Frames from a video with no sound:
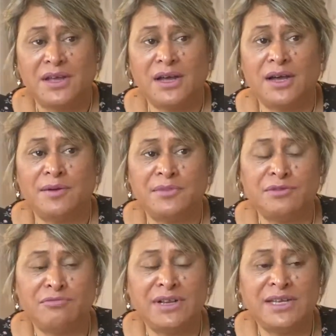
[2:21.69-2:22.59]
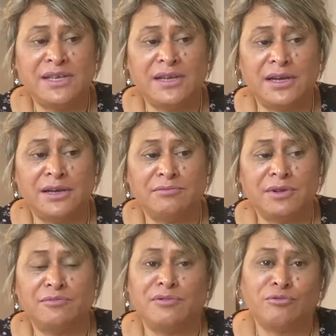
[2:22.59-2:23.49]
it
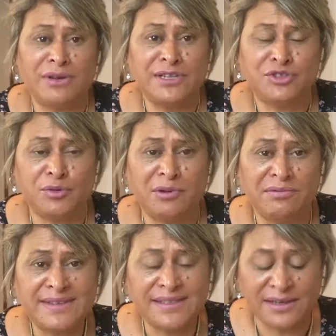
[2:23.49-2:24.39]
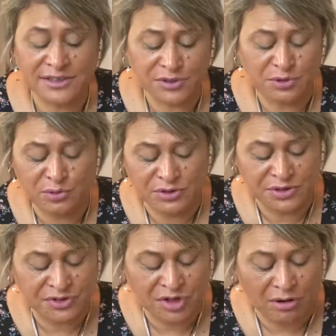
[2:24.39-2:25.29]
really super resonates with what
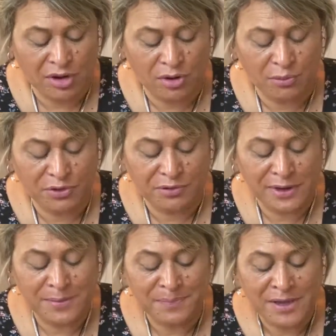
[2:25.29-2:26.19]
is going on with me.